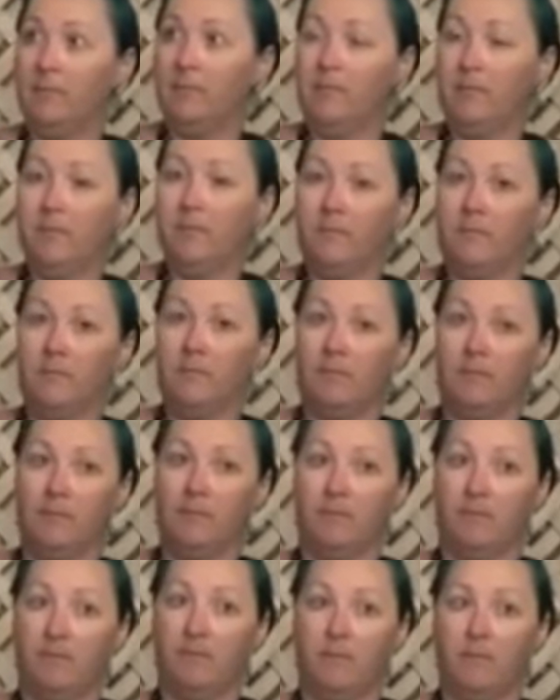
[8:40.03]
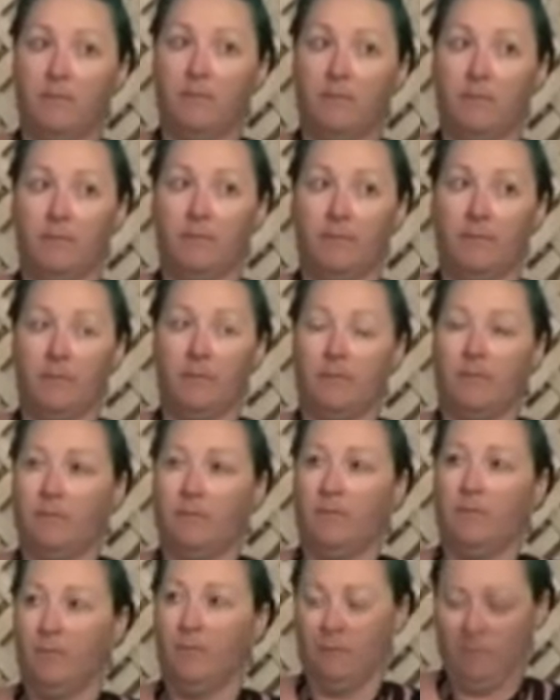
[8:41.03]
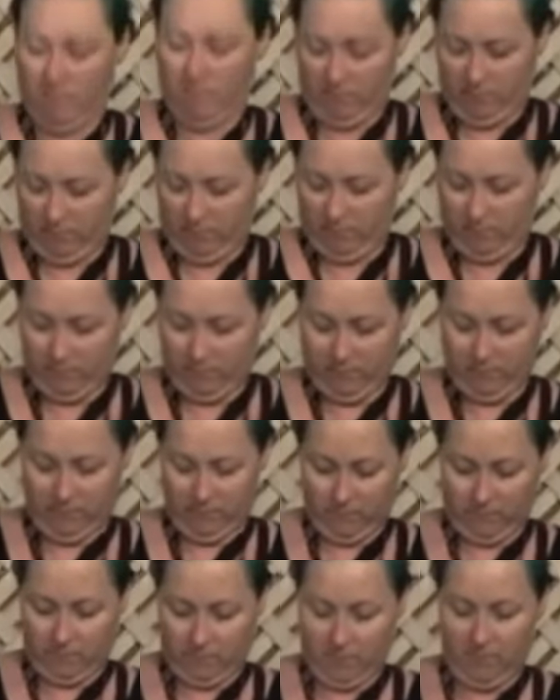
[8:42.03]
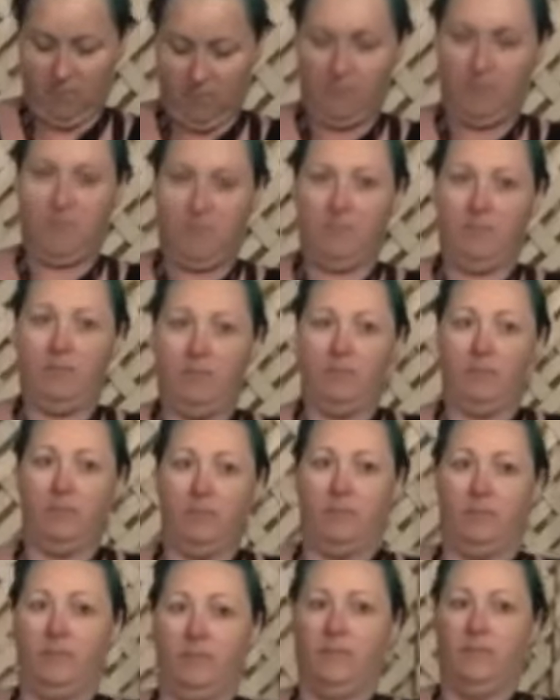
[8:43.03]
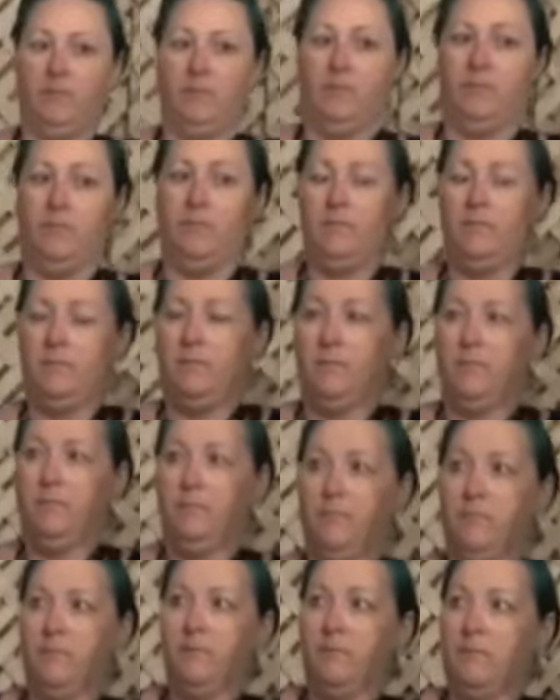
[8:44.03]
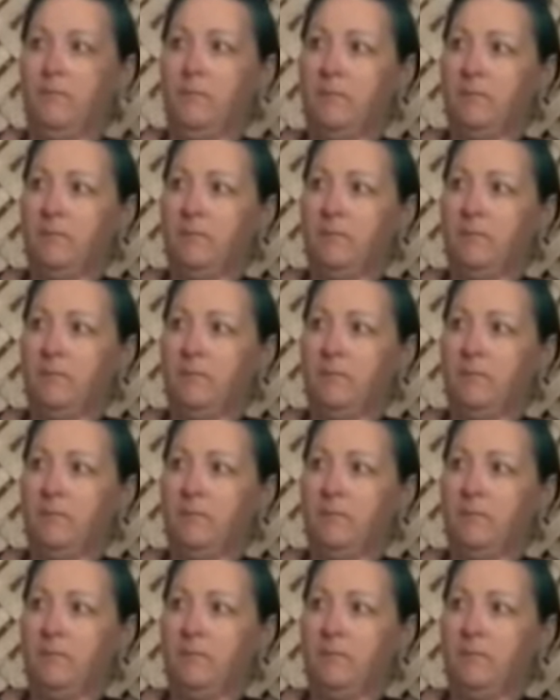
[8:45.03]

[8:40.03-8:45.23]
(not speaking)